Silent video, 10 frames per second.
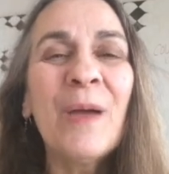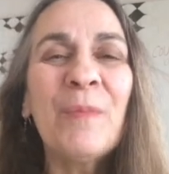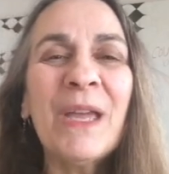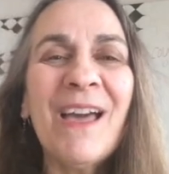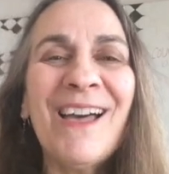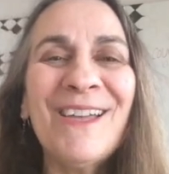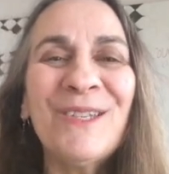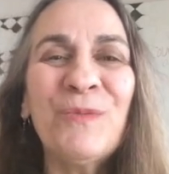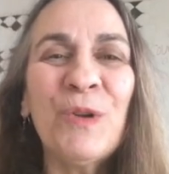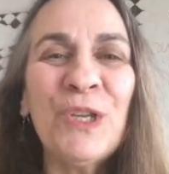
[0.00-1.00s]

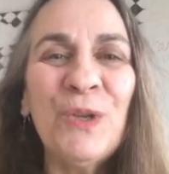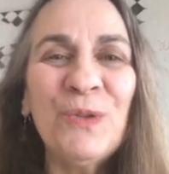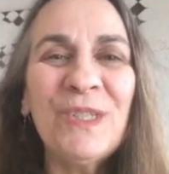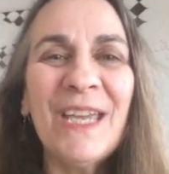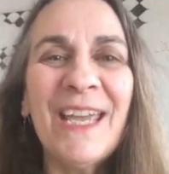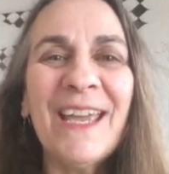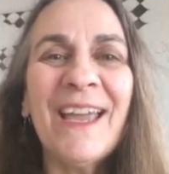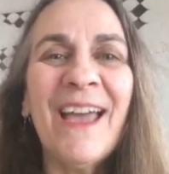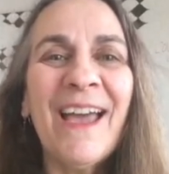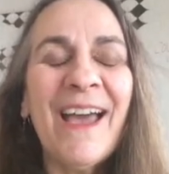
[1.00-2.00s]
Because we're
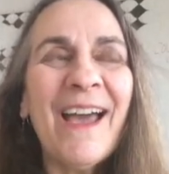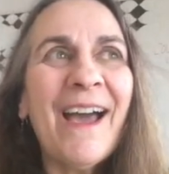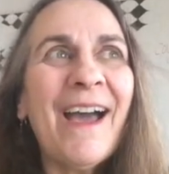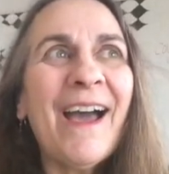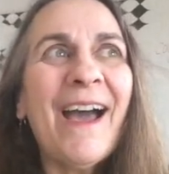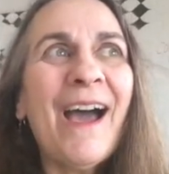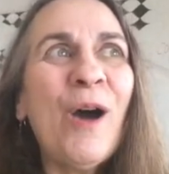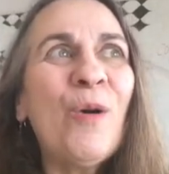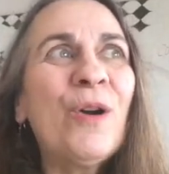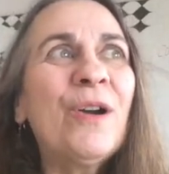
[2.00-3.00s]
using
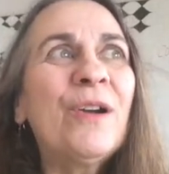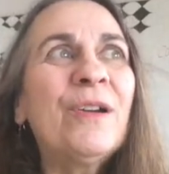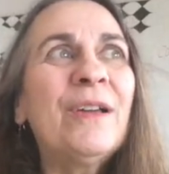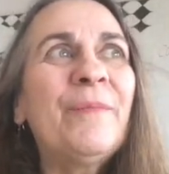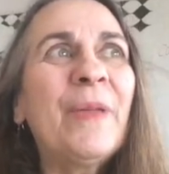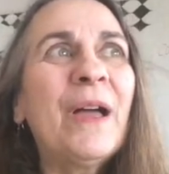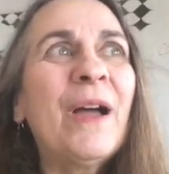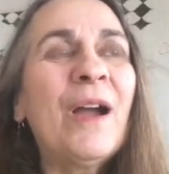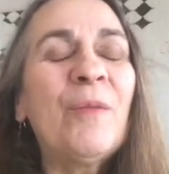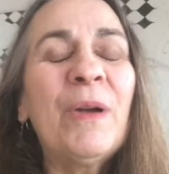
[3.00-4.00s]
our,
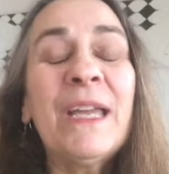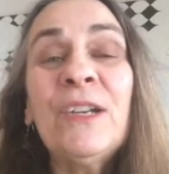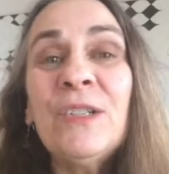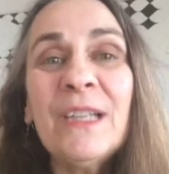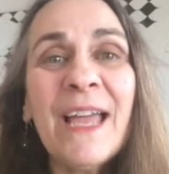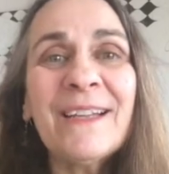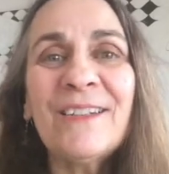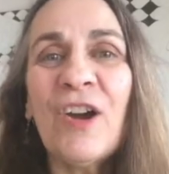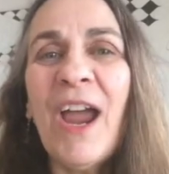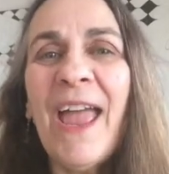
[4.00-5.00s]
our intellect,
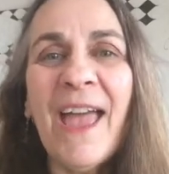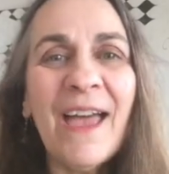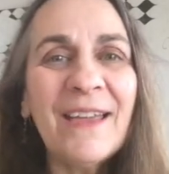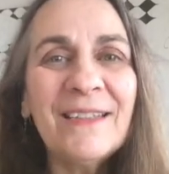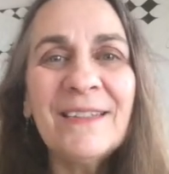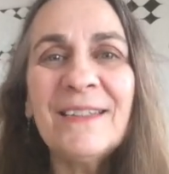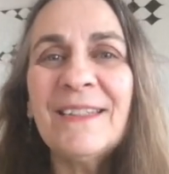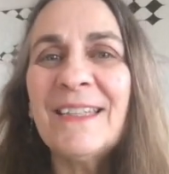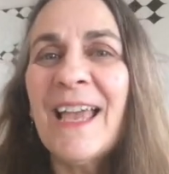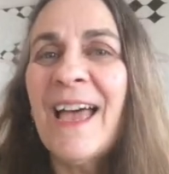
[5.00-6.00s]
our hands